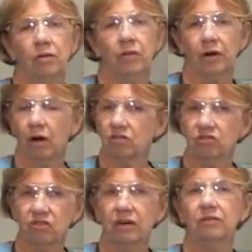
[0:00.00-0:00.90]
there are
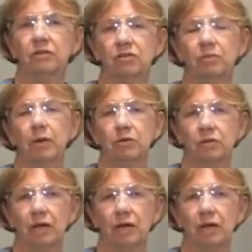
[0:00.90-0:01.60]
several disposal